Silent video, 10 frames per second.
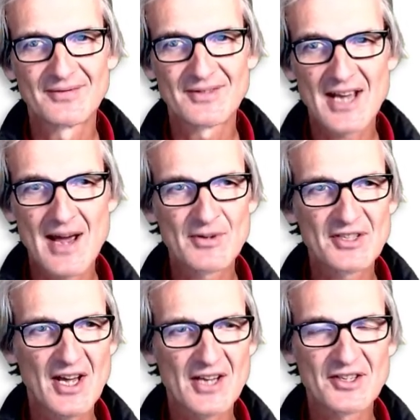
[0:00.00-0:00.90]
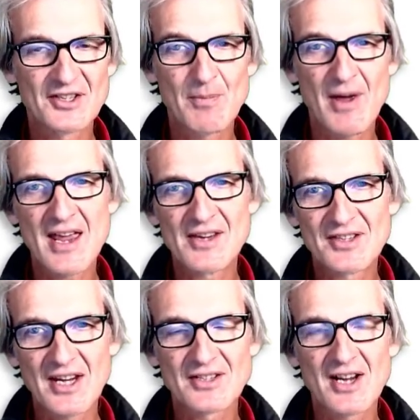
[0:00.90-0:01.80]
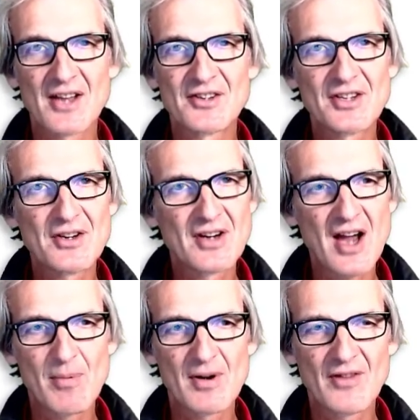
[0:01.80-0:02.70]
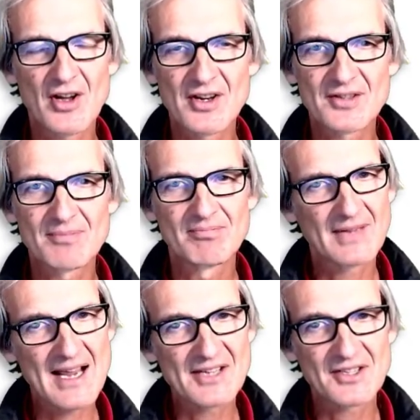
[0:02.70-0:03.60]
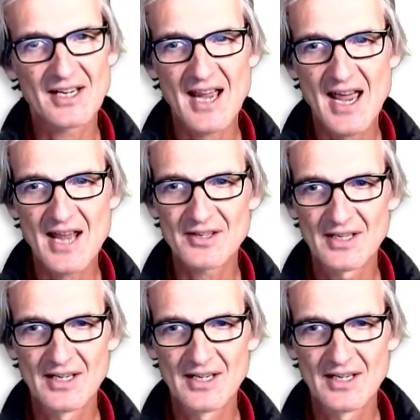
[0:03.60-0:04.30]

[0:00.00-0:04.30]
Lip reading: diamonds, hearts and spades, 6 card suit, couple of honours, classic hand.